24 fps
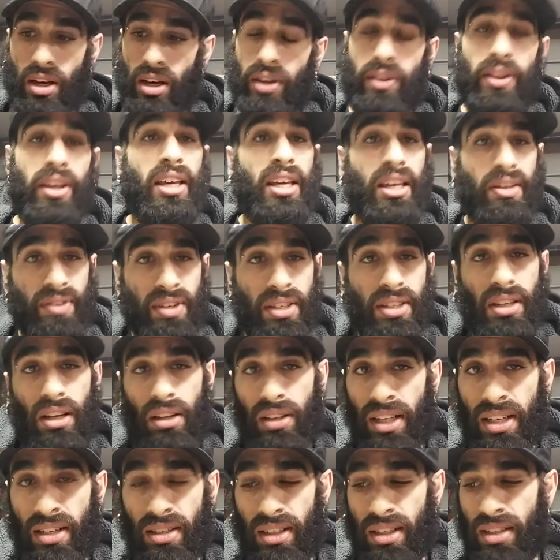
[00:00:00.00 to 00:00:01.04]
They even sell
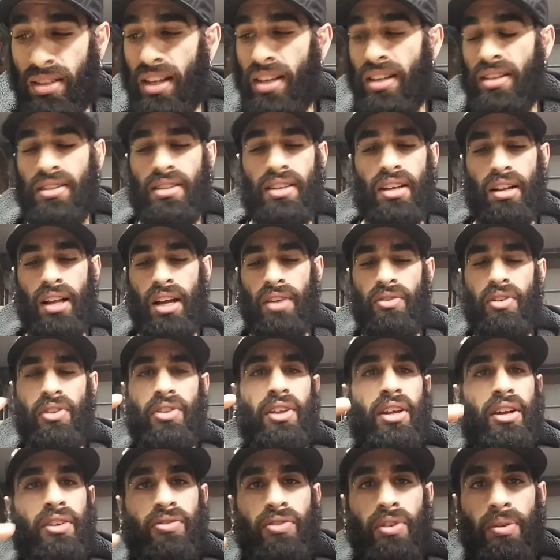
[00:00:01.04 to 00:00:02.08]
e-cigs. They sell
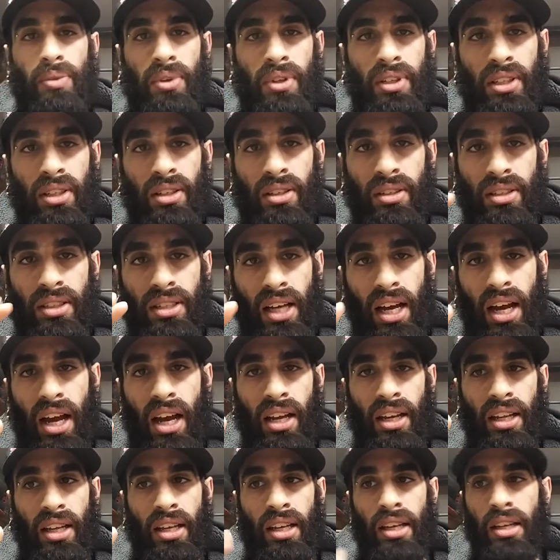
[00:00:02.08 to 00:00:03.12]
everything from the little
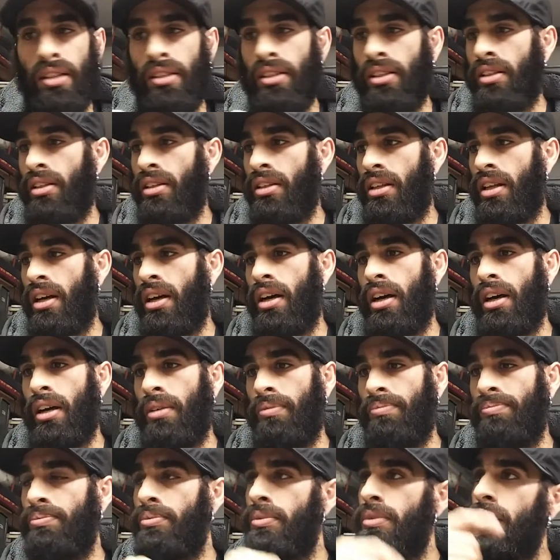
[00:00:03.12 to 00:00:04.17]
tiny little
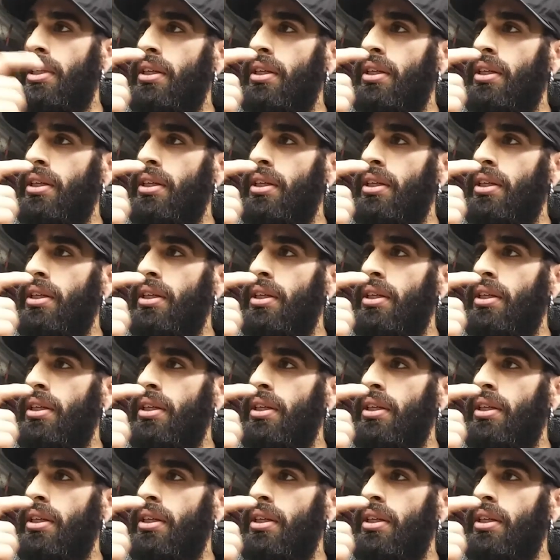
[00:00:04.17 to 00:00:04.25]
um,